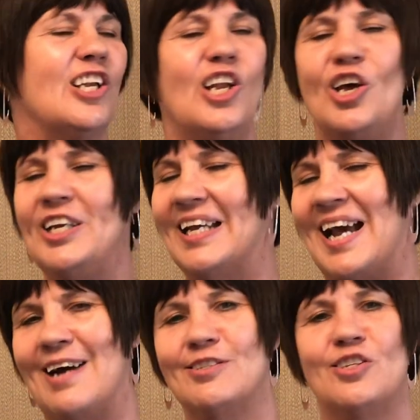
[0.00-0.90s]
learning
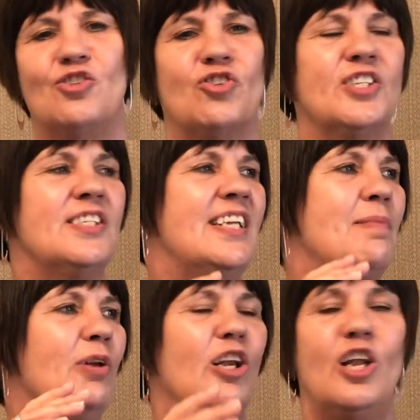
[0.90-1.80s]
how to trust
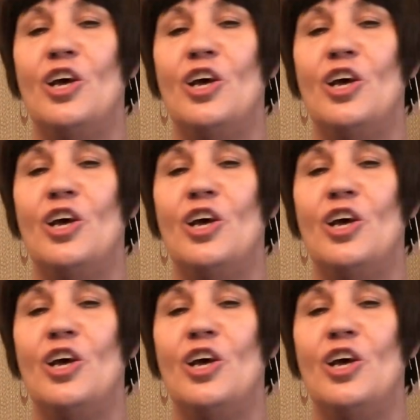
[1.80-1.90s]
him,